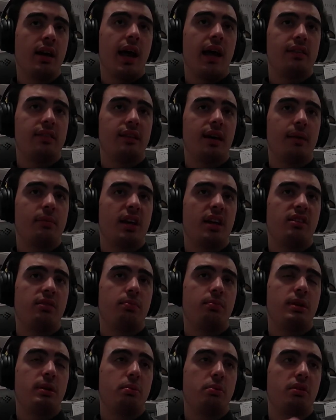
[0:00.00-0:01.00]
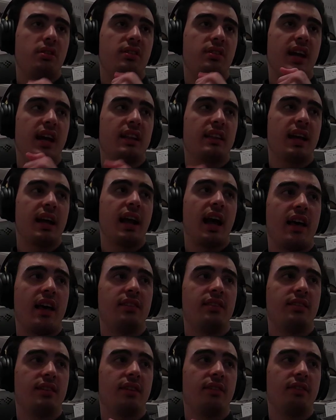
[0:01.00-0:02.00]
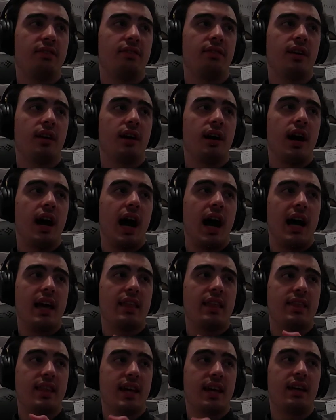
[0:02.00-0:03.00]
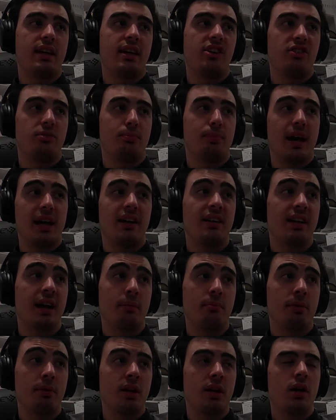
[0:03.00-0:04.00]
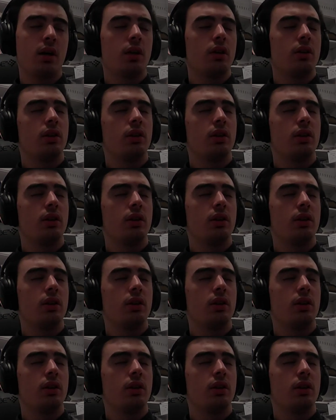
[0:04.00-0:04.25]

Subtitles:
And sometimes people take as if I think he's better than me.